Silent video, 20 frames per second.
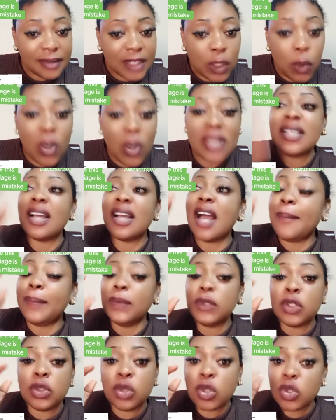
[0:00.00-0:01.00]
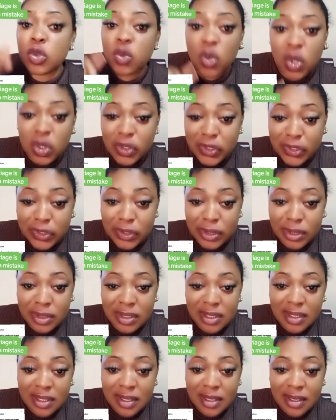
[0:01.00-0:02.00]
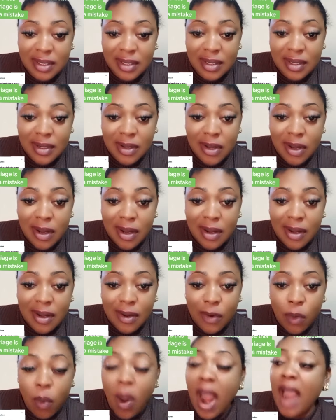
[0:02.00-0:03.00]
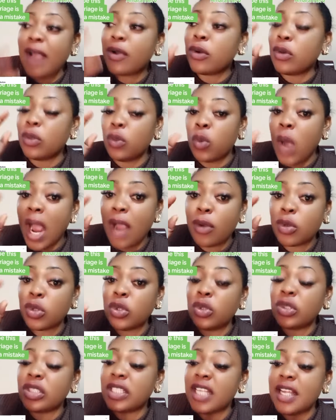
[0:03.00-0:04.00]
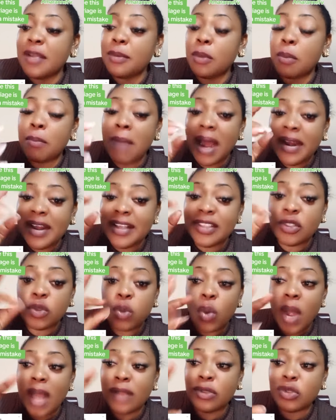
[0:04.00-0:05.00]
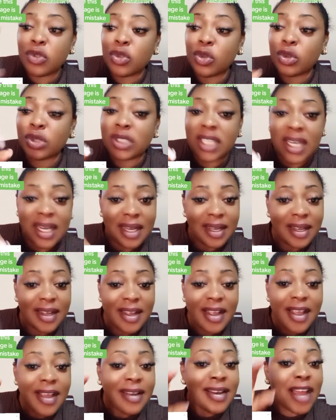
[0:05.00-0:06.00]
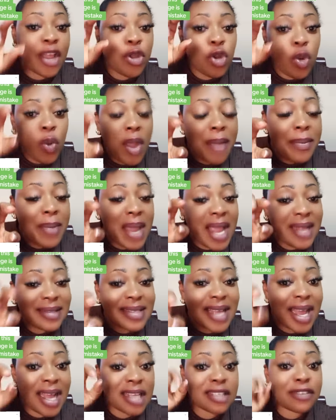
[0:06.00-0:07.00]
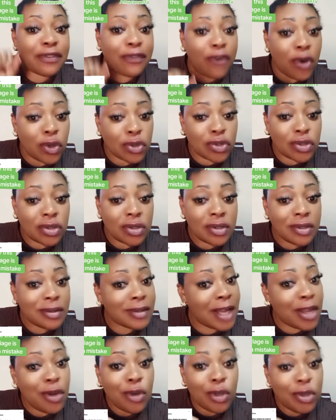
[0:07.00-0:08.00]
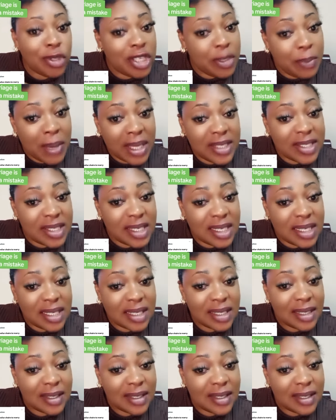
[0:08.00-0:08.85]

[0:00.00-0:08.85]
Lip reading: What happened to those ones? Why couldn't he manage 1, 2, 3? Now you will enter as fourth. Now you go do the magic.